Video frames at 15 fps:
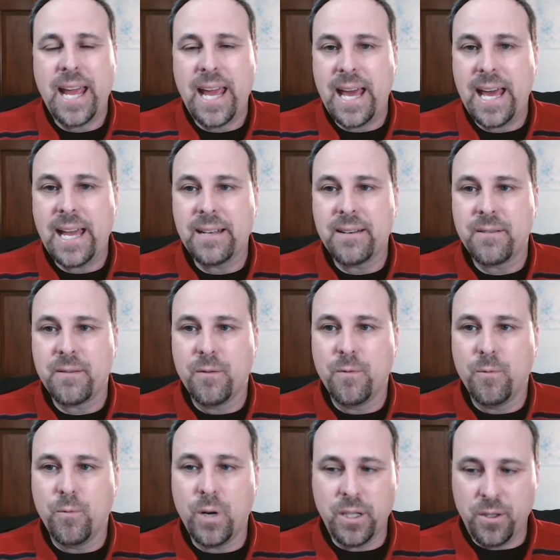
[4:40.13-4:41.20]
And
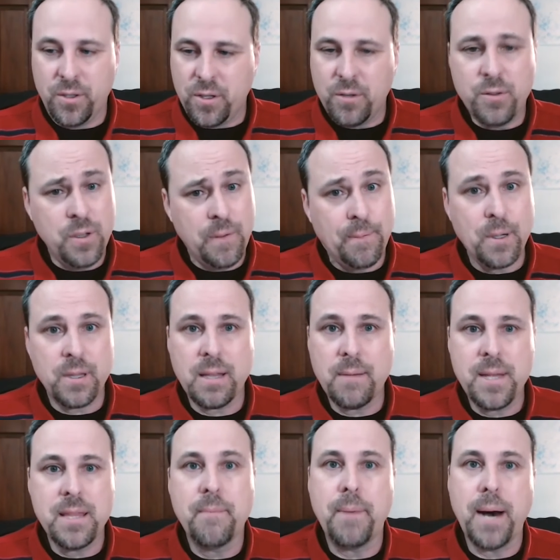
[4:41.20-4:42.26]
what you do is you put
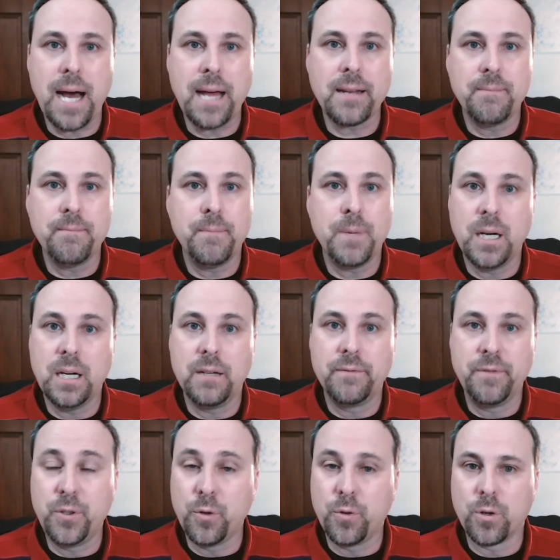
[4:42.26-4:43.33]
them in the bottom
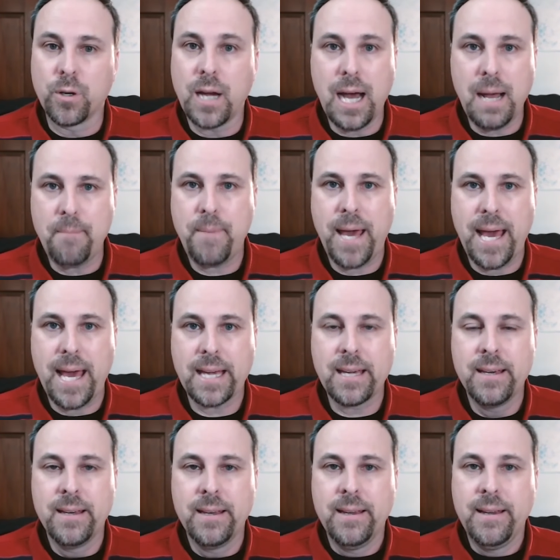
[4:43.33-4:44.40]
of your hot
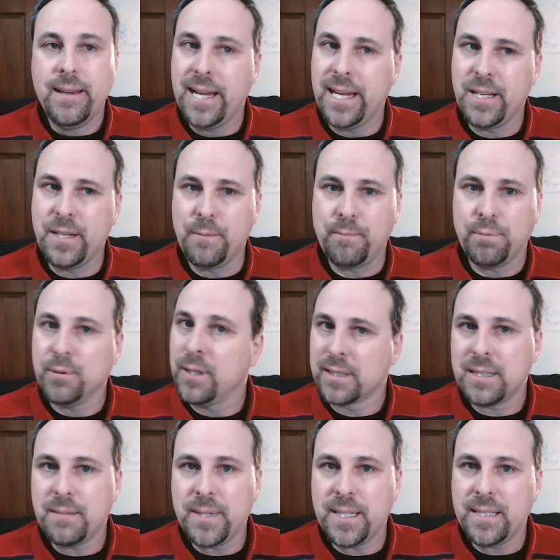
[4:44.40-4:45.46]
bag, and you
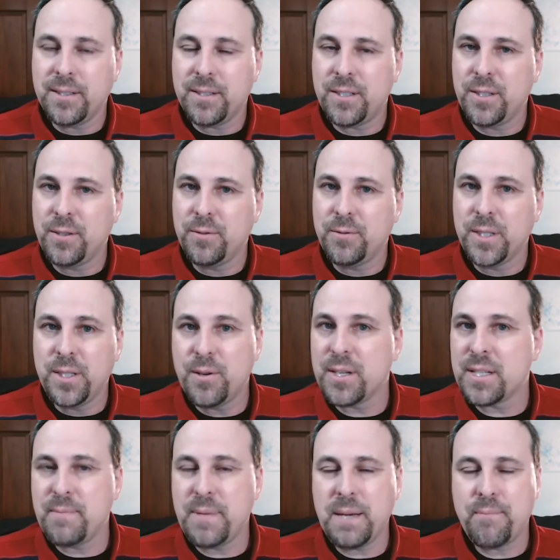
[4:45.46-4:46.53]
plug them into a
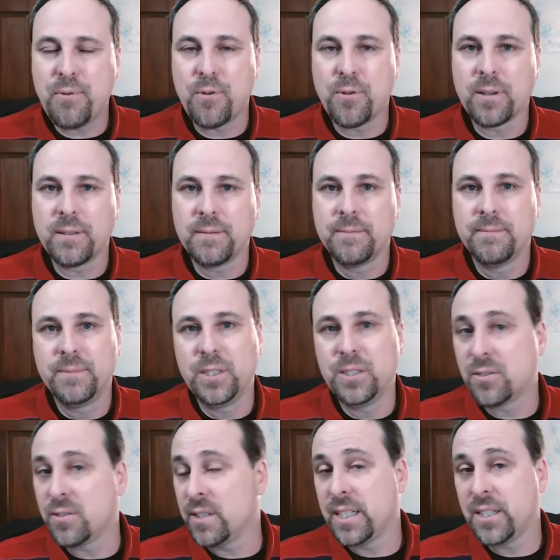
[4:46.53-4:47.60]
USB port,
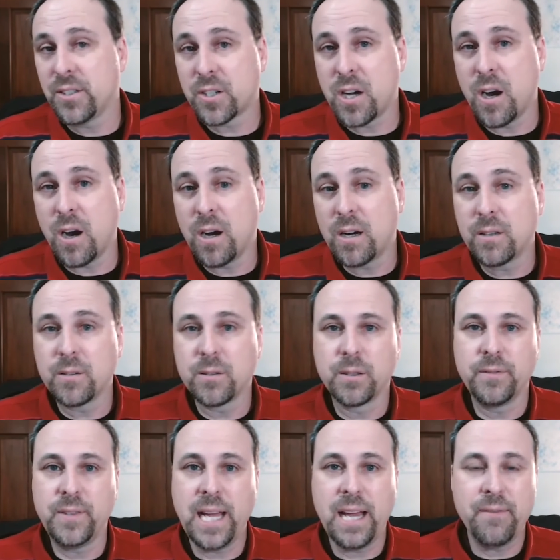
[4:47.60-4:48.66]
usually in your car,
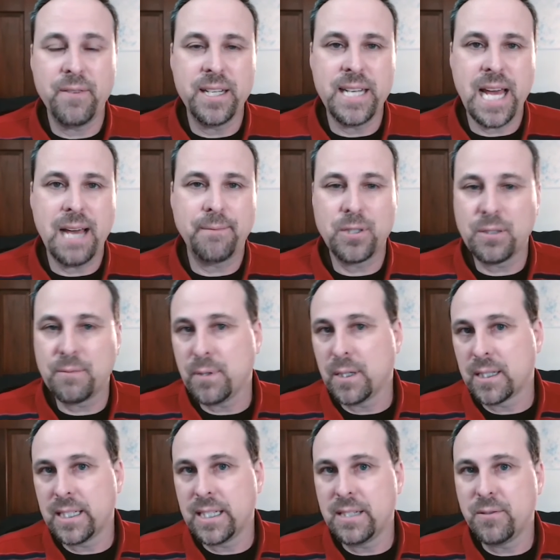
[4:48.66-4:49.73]
or if you have an adapter,
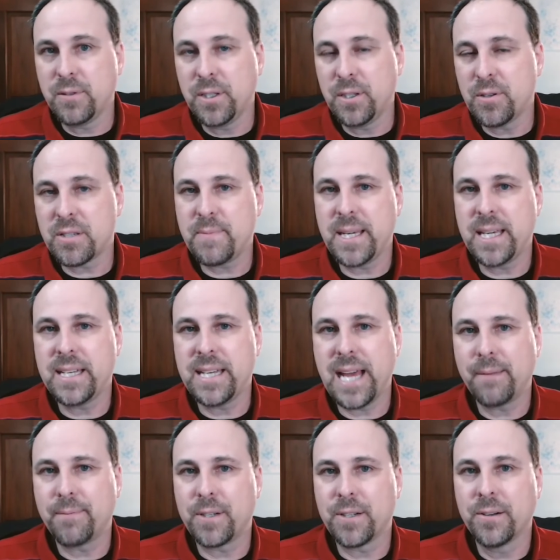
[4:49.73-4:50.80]
plug it into a USB
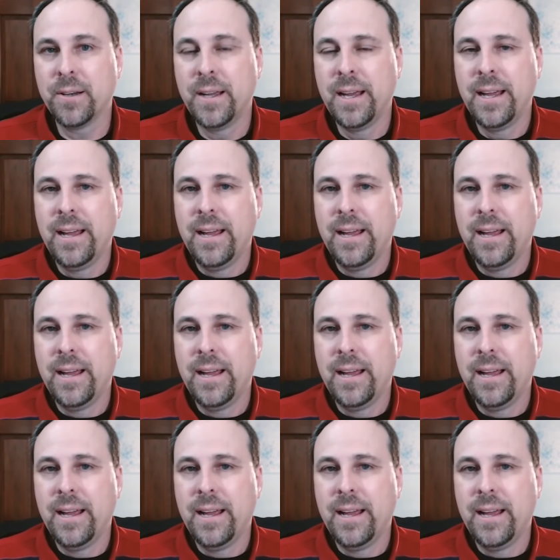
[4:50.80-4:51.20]
adapter,